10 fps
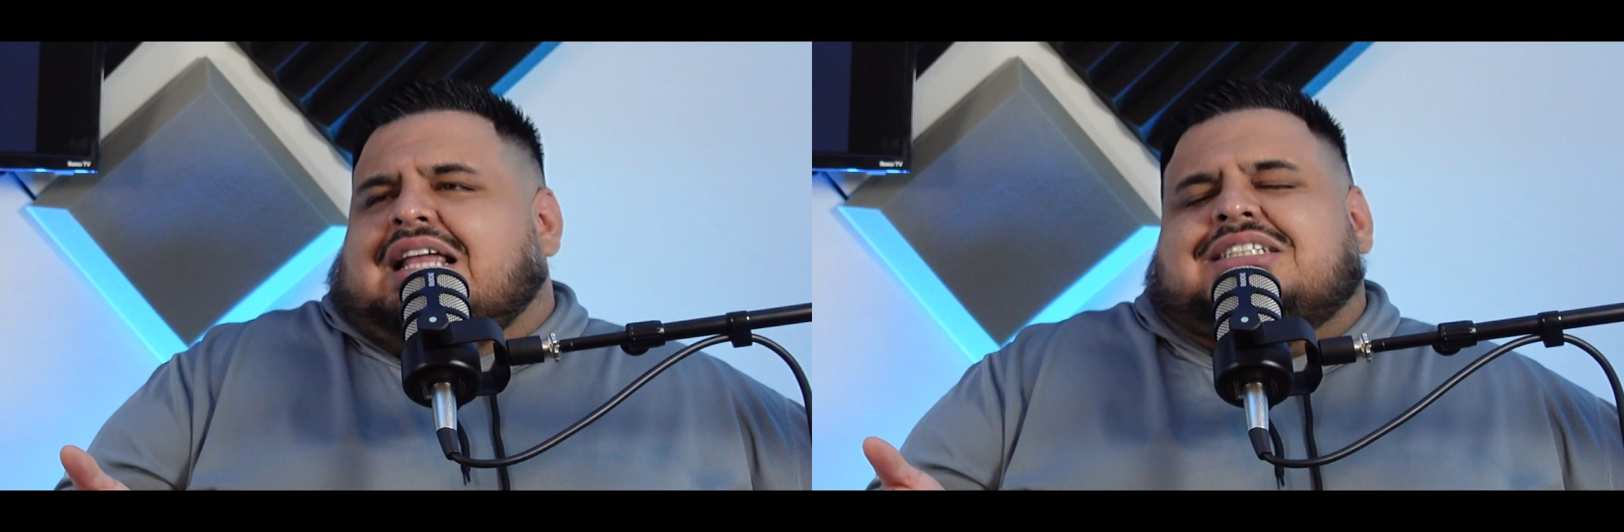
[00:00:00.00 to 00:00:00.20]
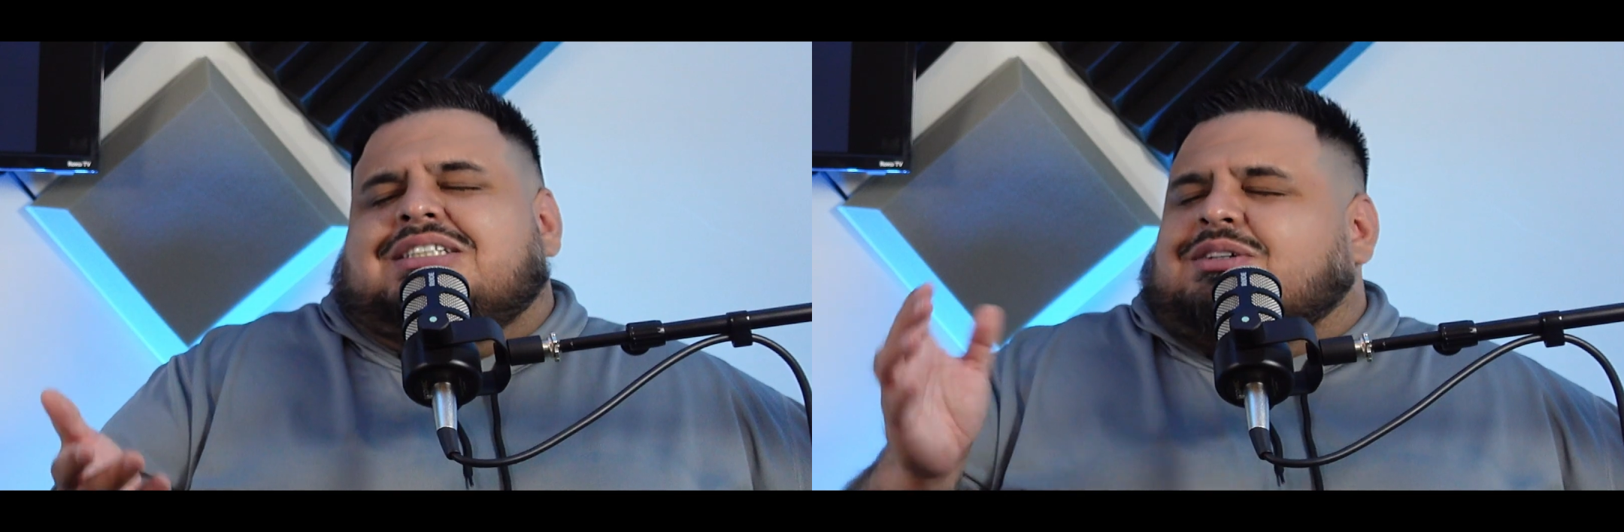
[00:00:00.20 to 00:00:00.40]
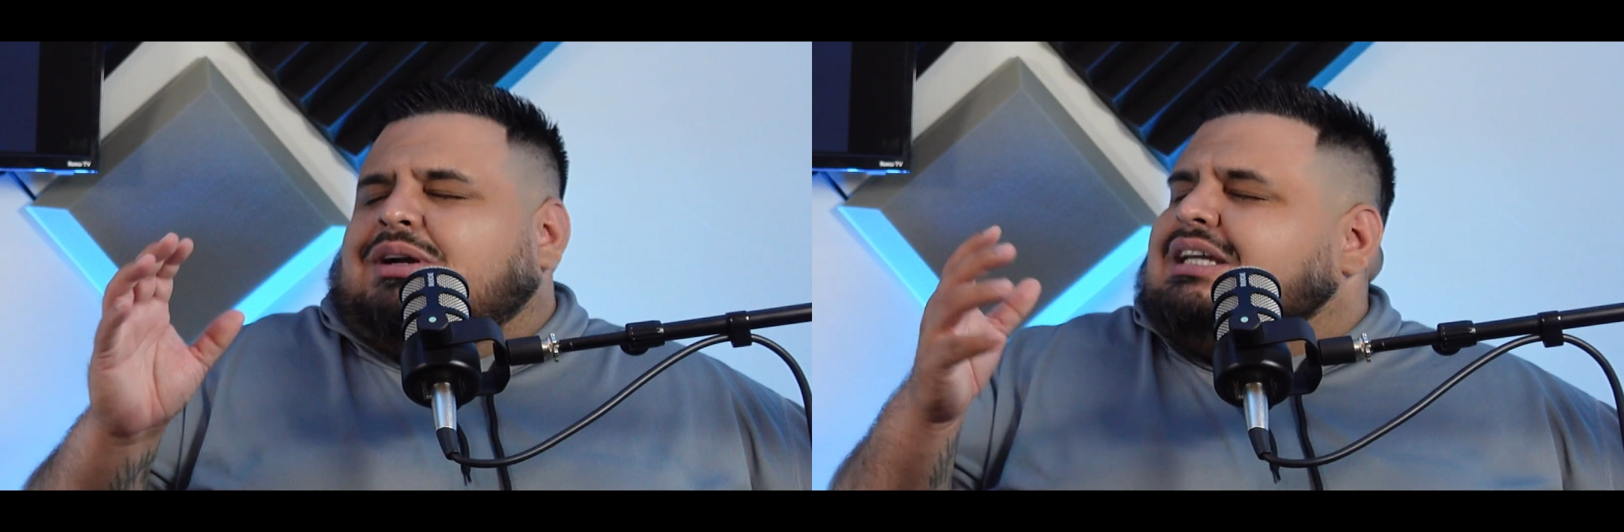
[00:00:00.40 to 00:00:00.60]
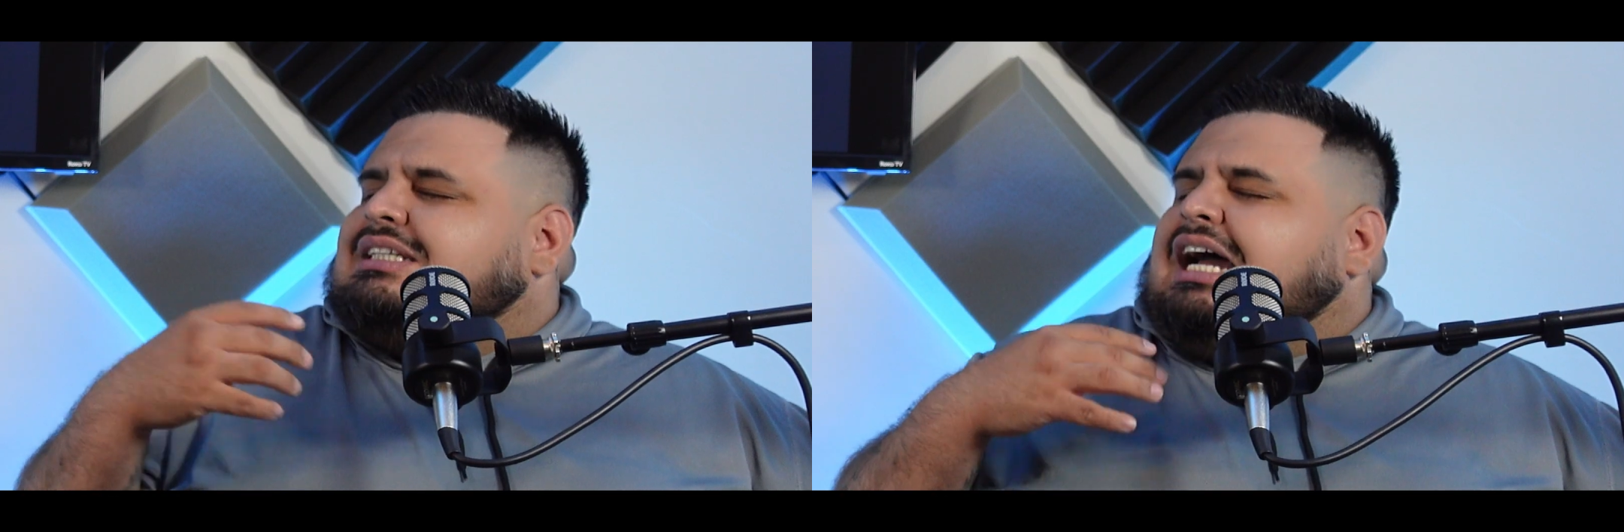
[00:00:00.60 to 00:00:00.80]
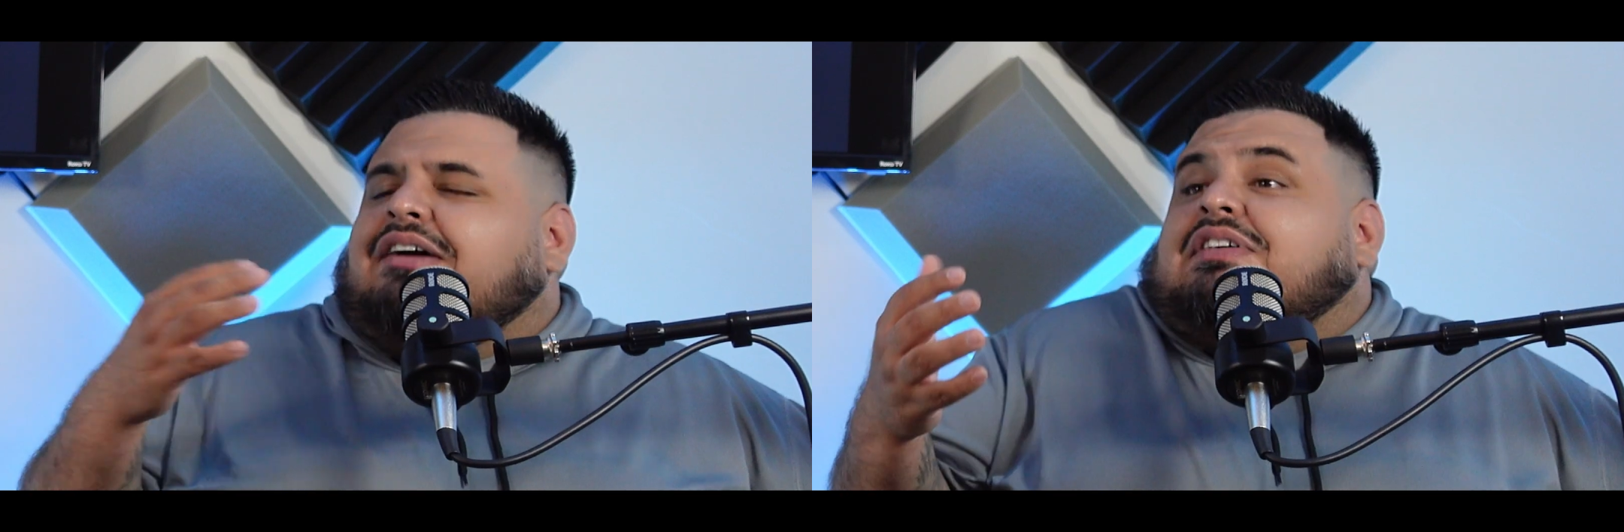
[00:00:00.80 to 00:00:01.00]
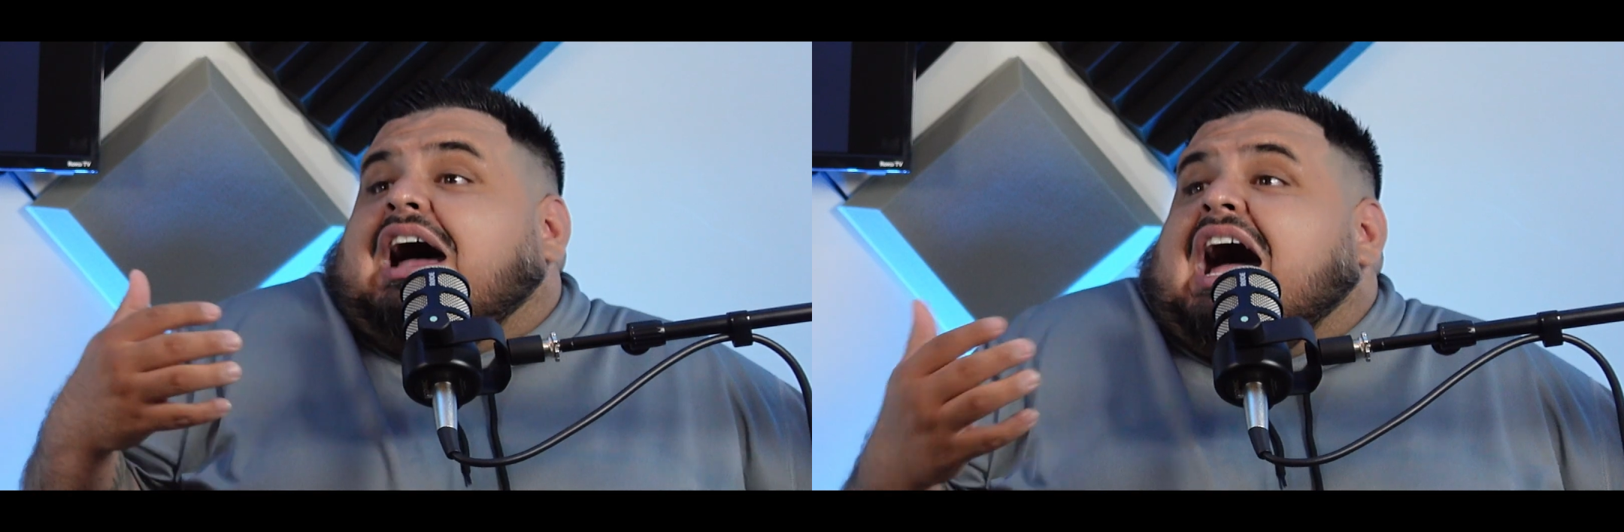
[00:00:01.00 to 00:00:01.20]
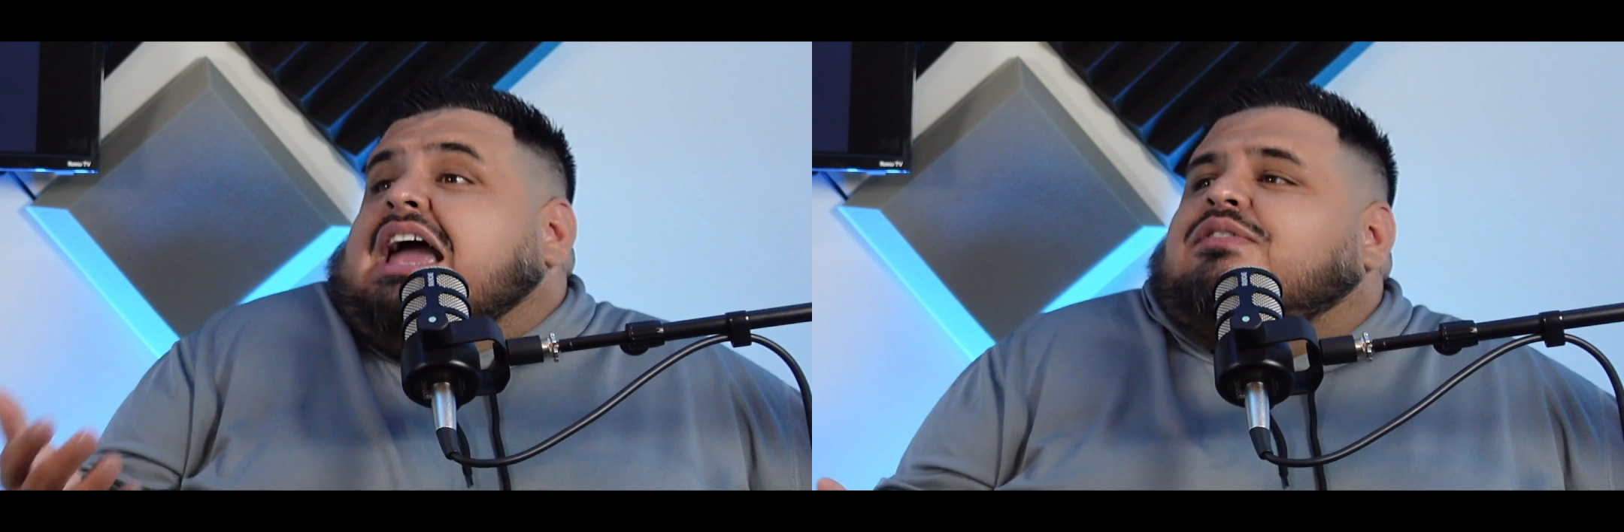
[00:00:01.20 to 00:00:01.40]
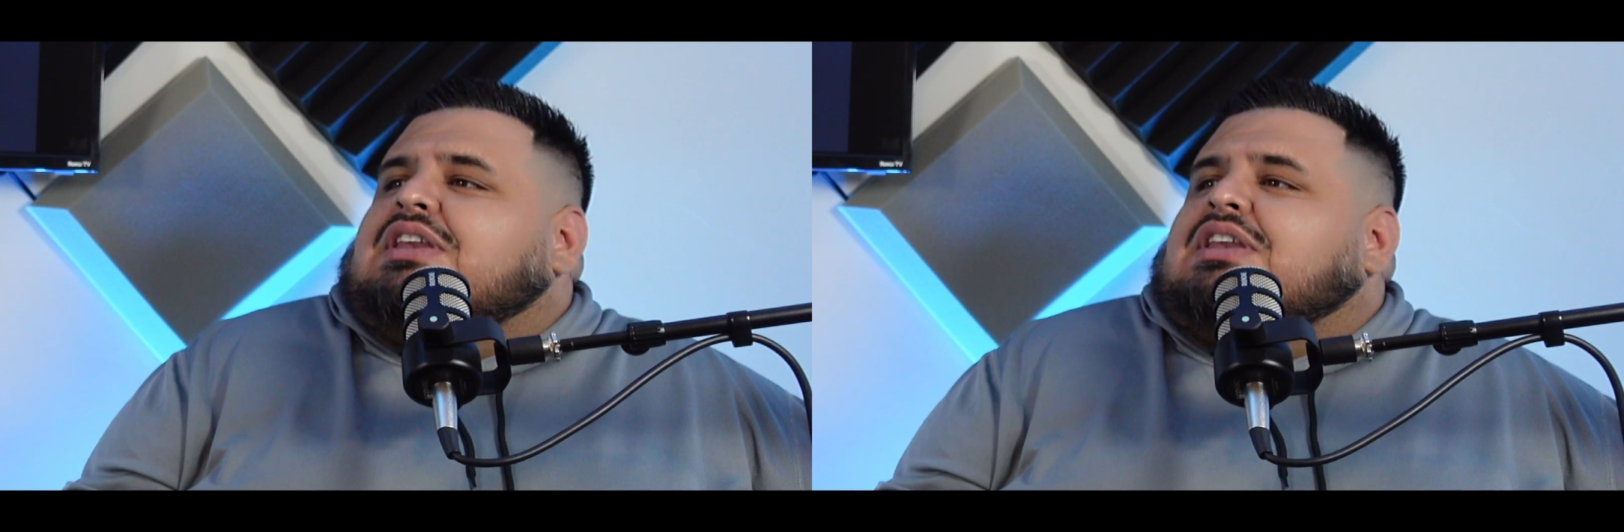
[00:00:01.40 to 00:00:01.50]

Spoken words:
that's just crazy. I've